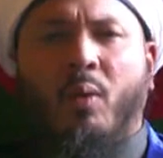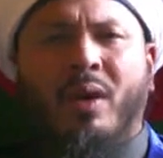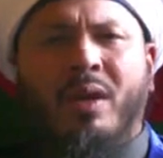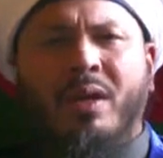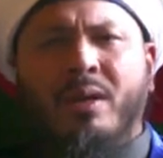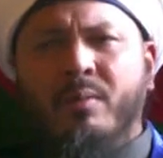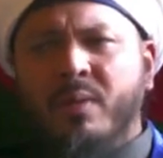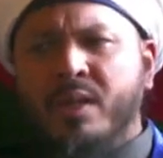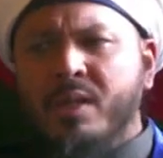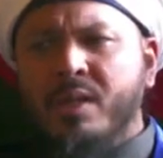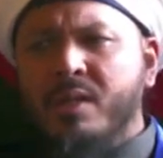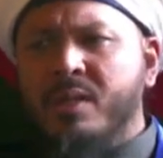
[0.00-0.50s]

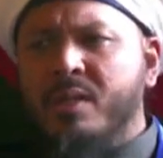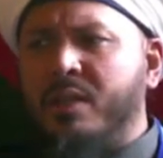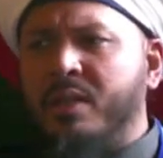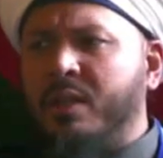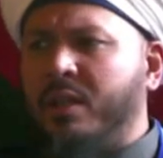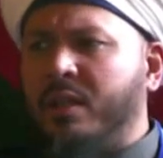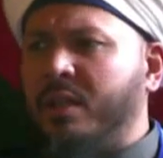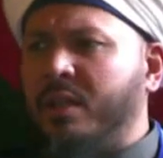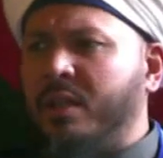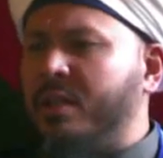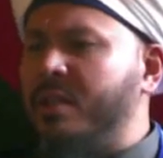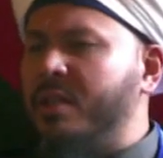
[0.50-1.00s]
What a
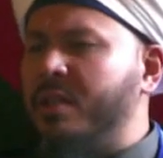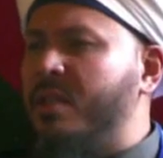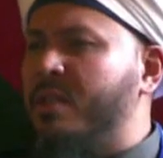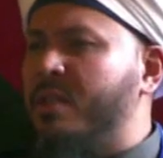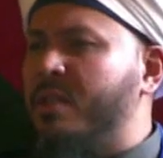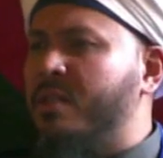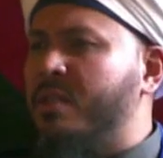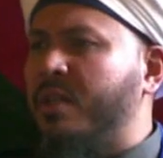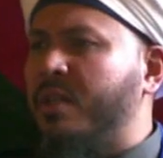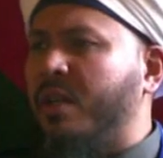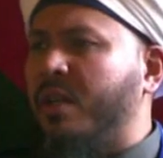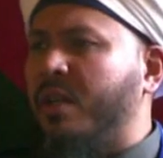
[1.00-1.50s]
mercy it is
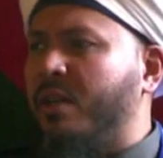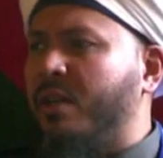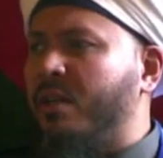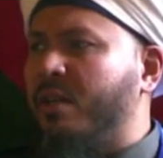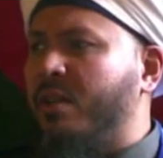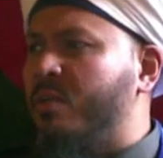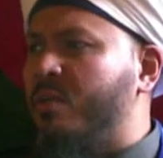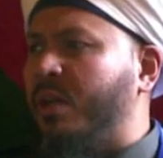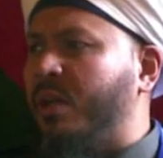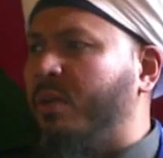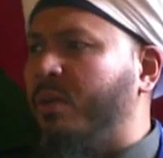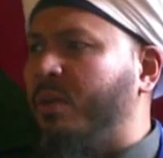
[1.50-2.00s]
that Allah
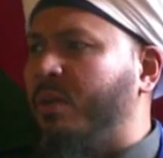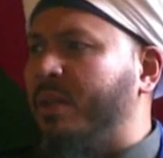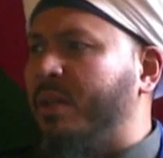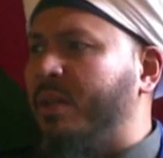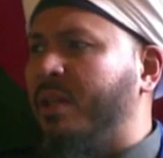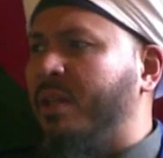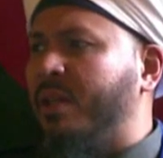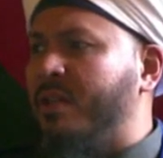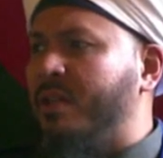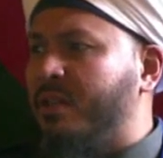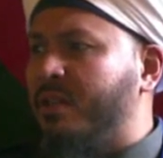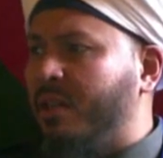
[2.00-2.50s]
subhanahu wa ta'ala
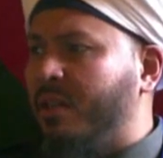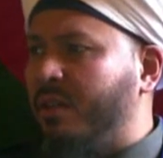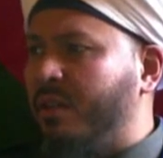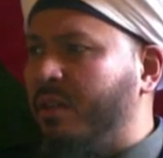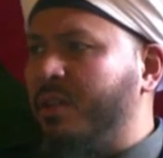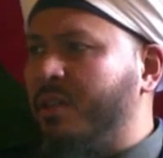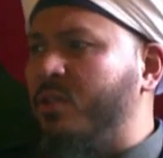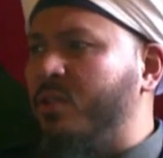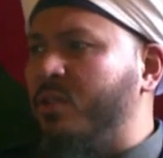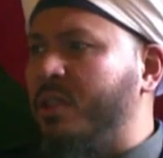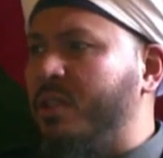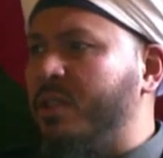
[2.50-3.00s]
is giving to
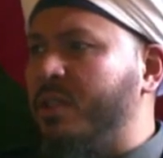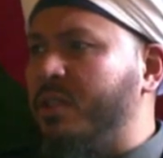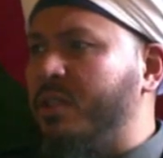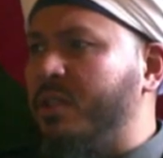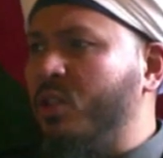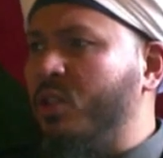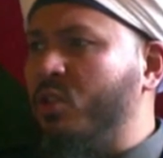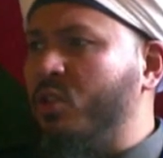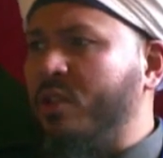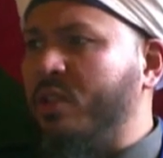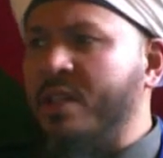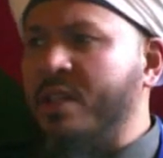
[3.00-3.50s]
this
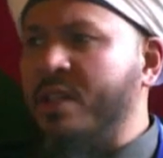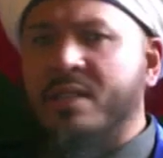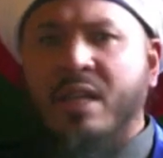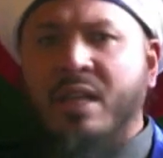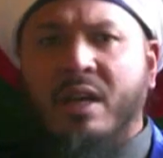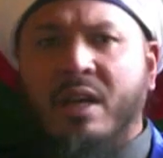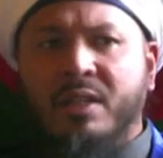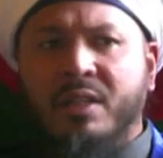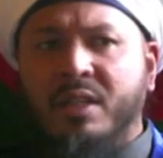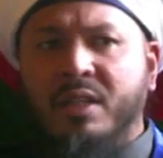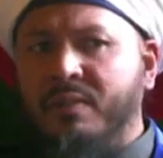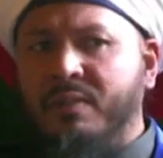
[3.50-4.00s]
nation. He has never
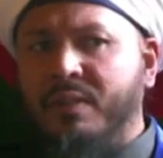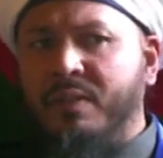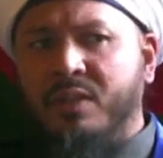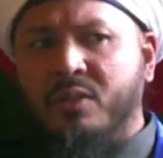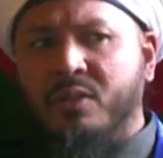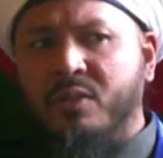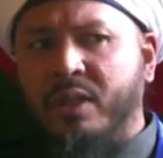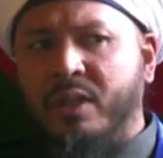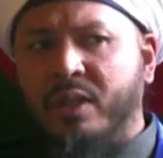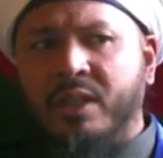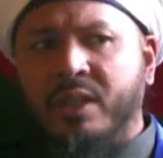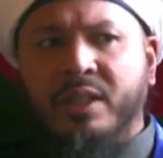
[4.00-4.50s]
given to
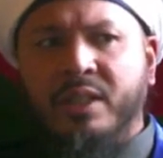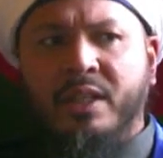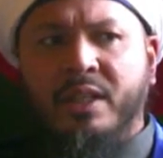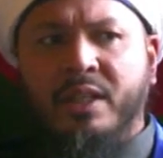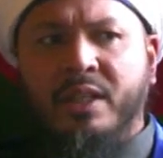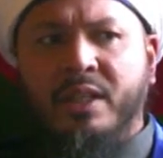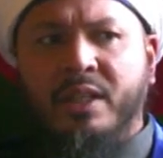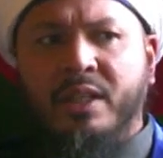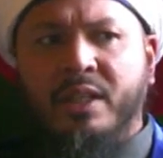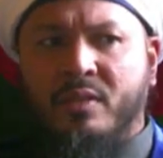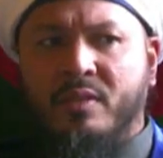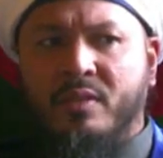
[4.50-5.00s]
earlier
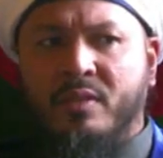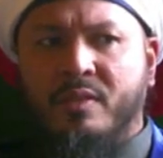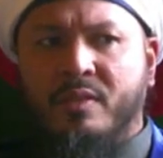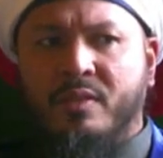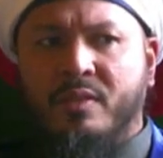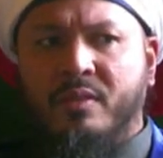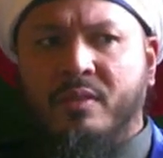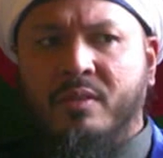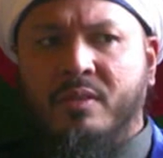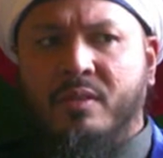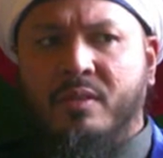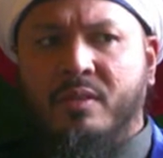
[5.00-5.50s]
nations.
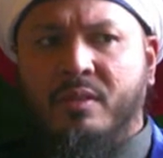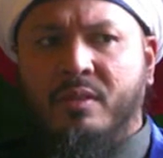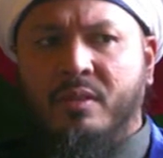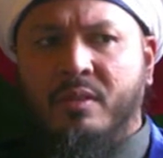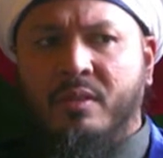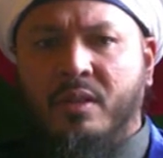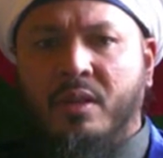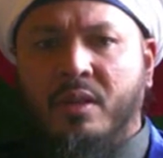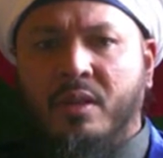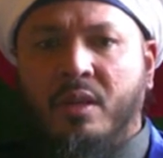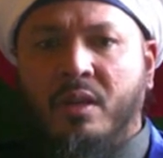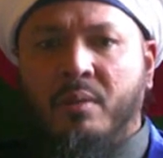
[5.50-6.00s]

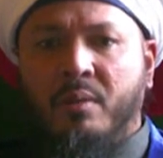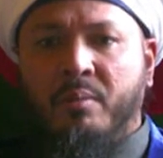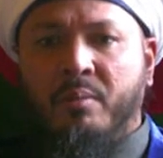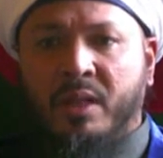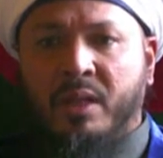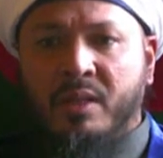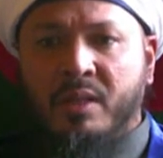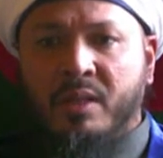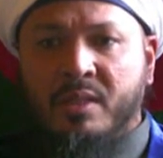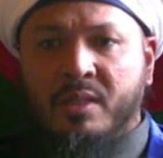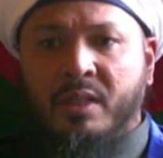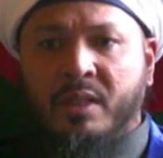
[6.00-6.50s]
But
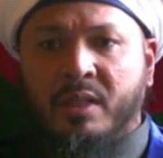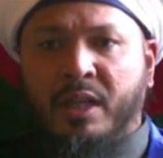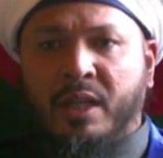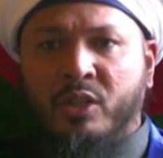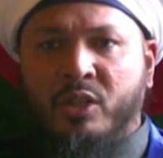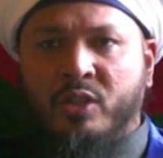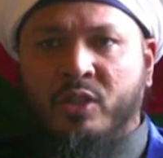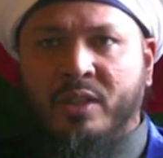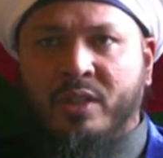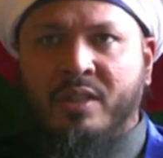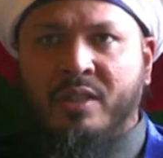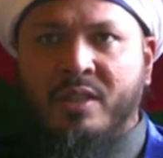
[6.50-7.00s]
is the
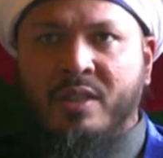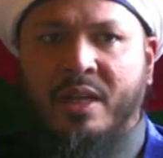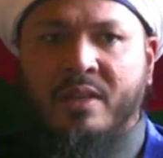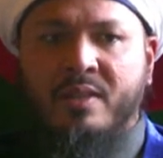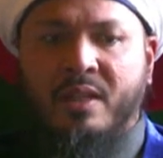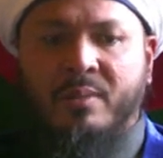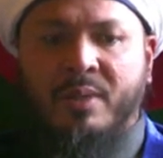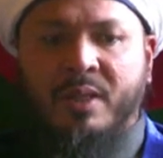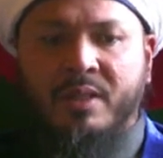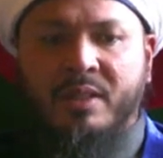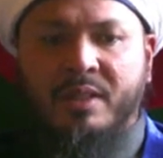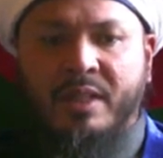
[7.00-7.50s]
nation in this
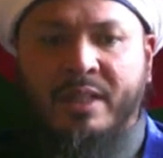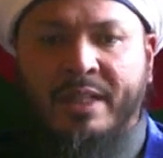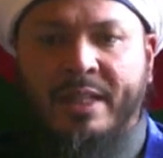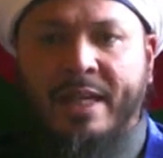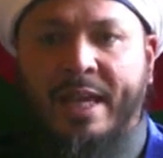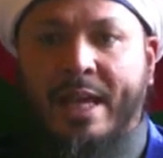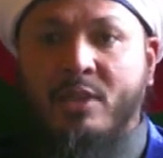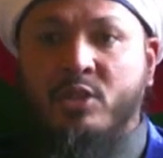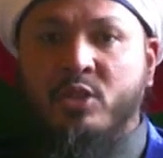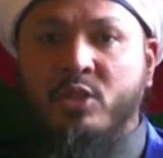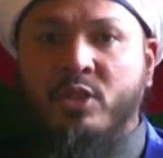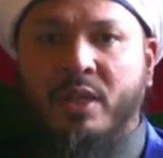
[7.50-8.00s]
Ahir Zaman
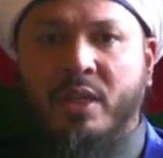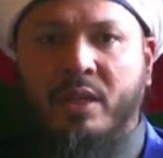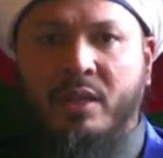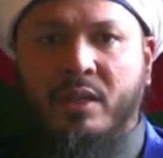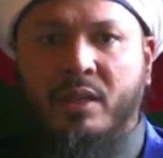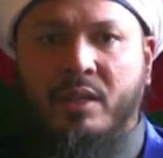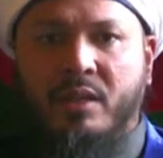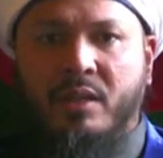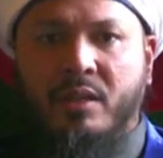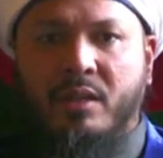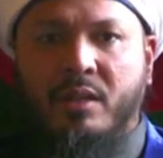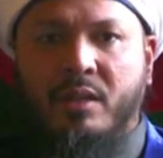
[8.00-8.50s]

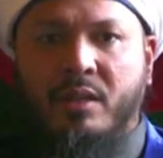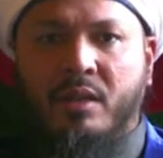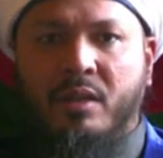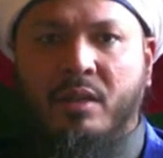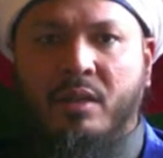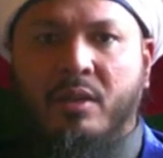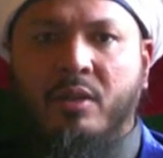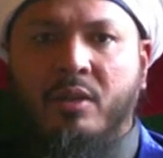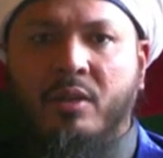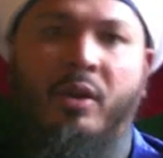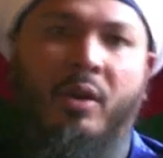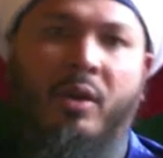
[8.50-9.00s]
catching it?
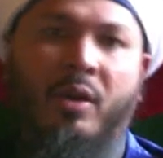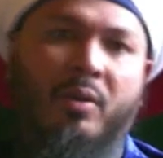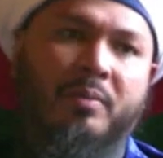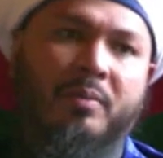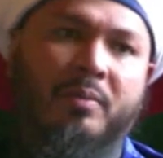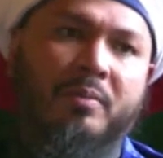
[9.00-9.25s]
No.